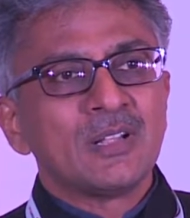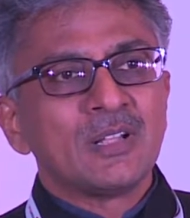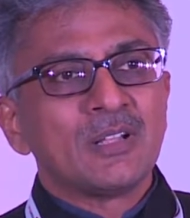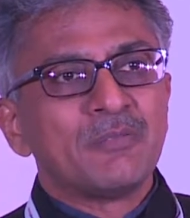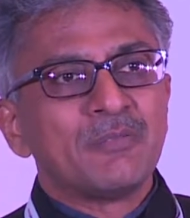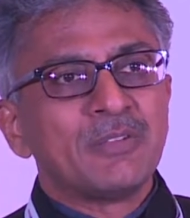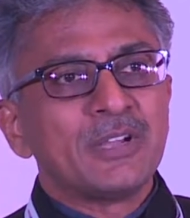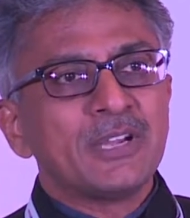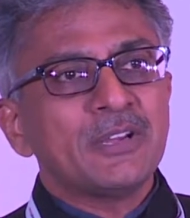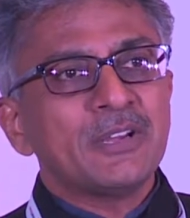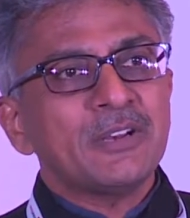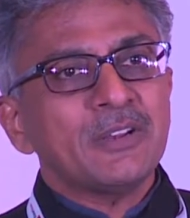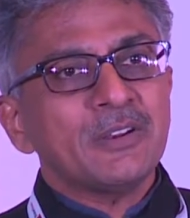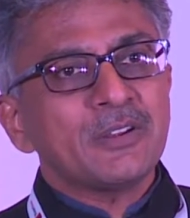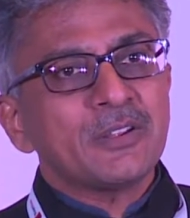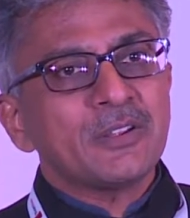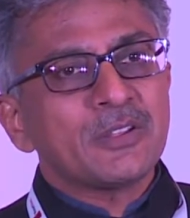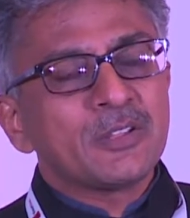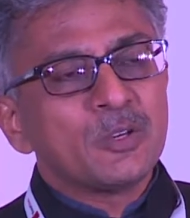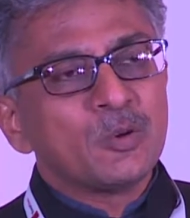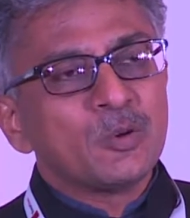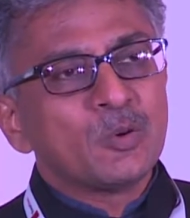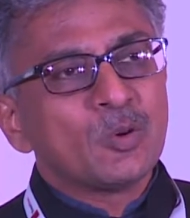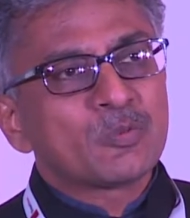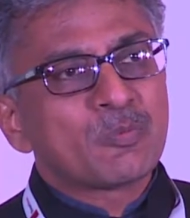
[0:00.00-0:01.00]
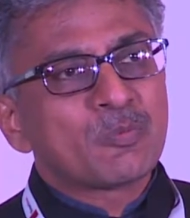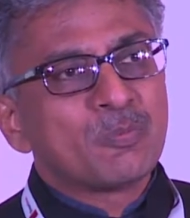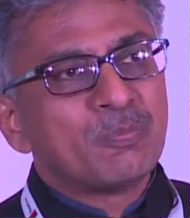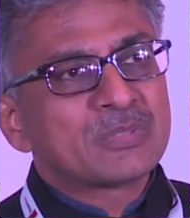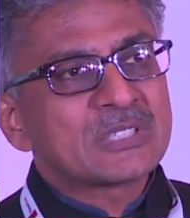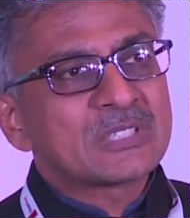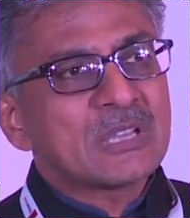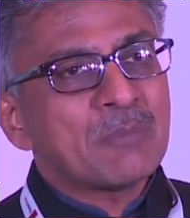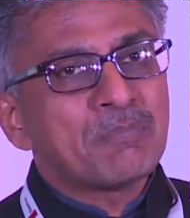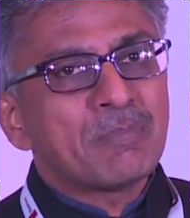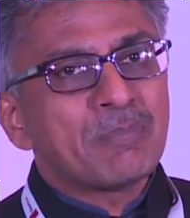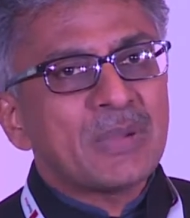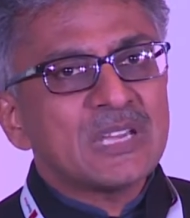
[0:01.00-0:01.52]
where
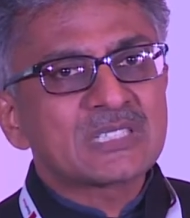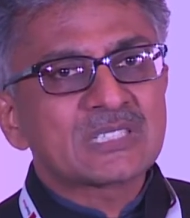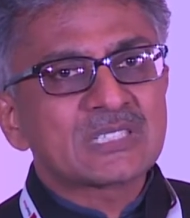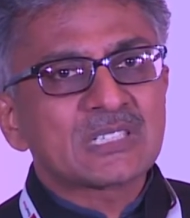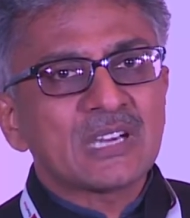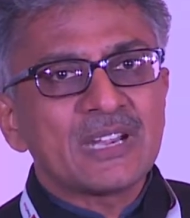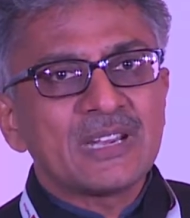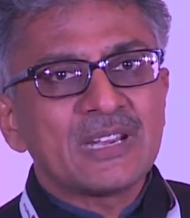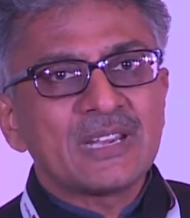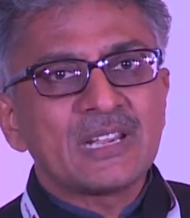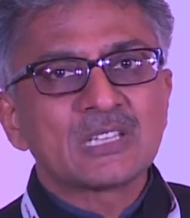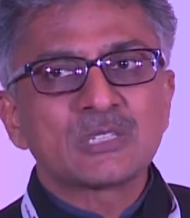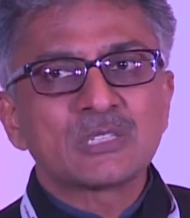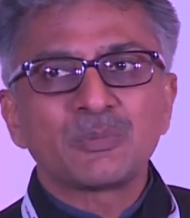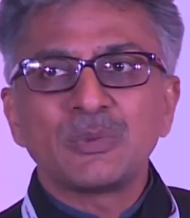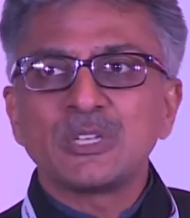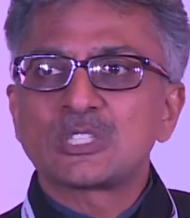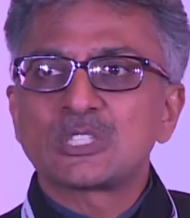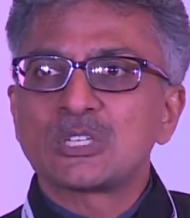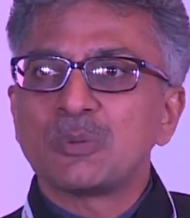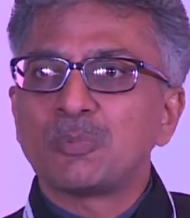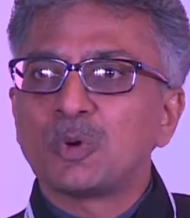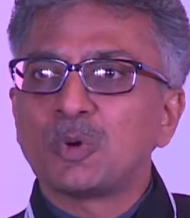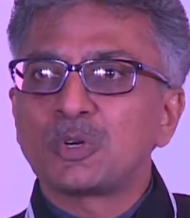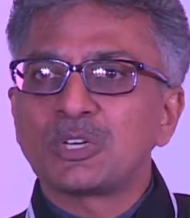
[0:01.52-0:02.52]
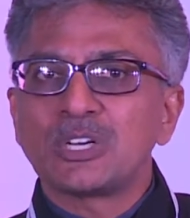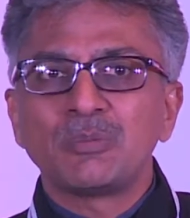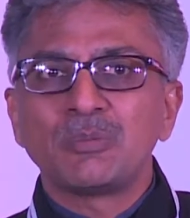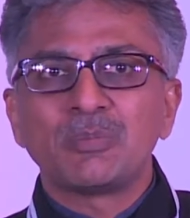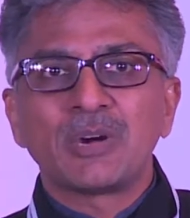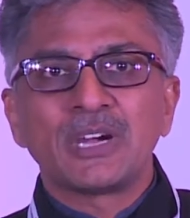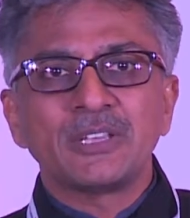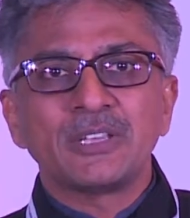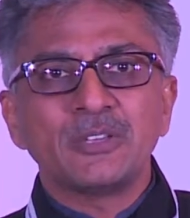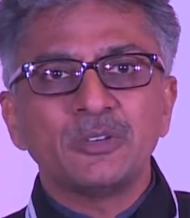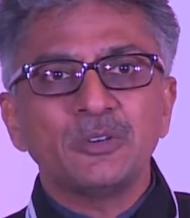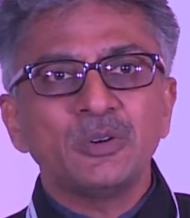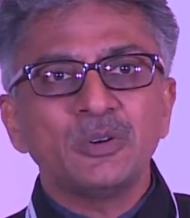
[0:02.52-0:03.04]
some best ideas being supported by
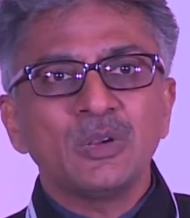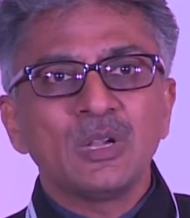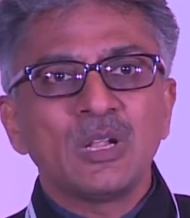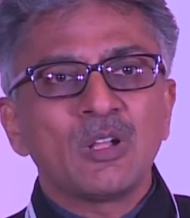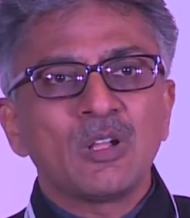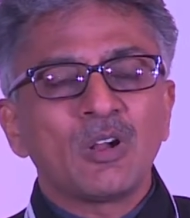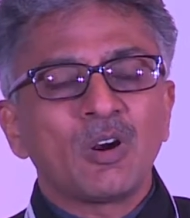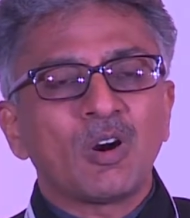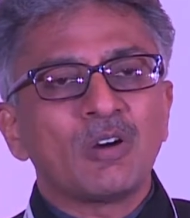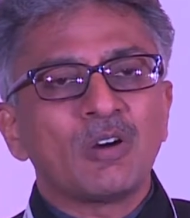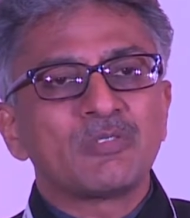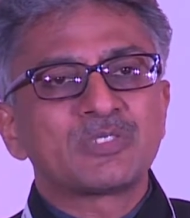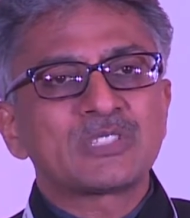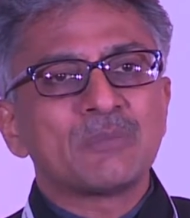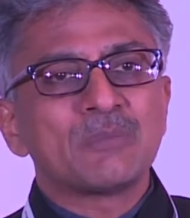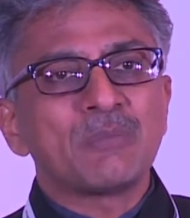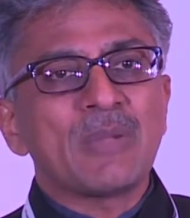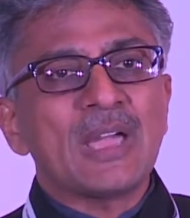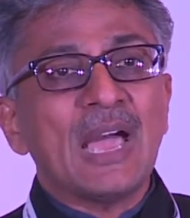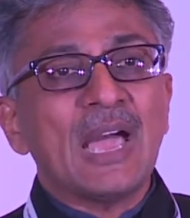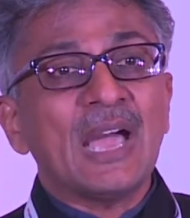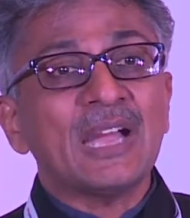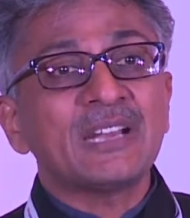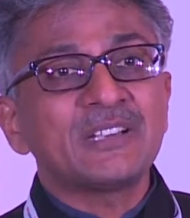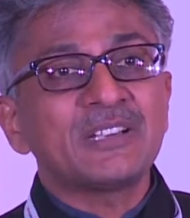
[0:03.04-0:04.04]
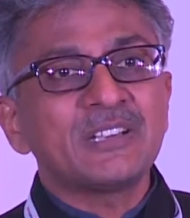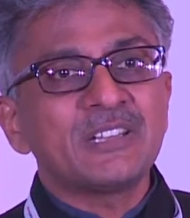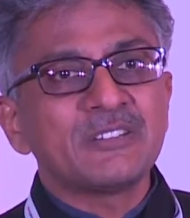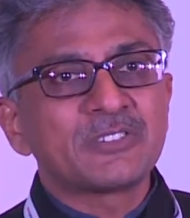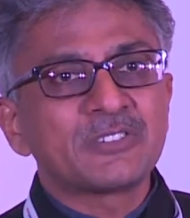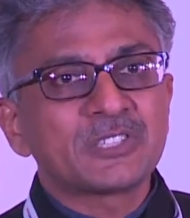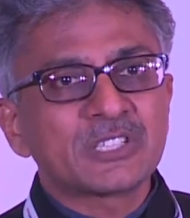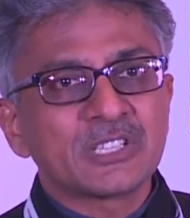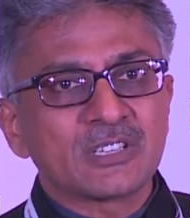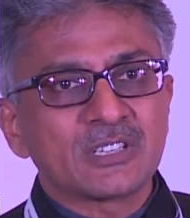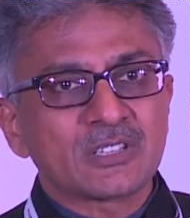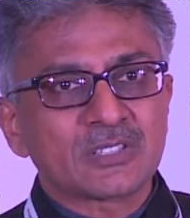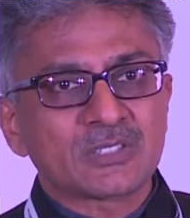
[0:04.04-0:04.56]
you of some active
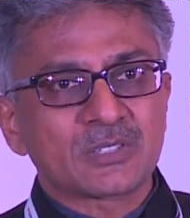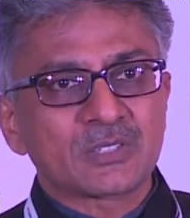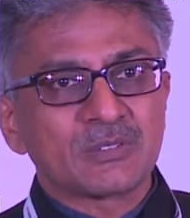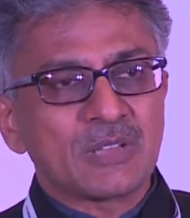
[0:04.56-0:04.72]
shares.